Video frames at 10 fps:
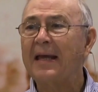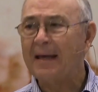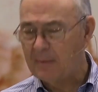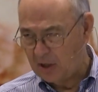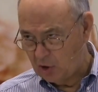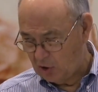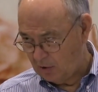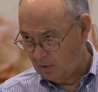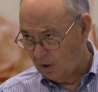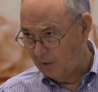image
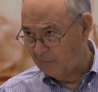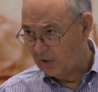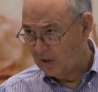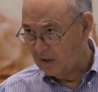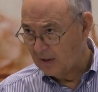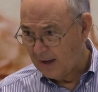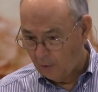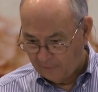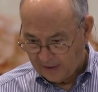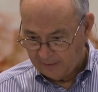of
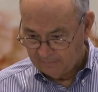Jehovah,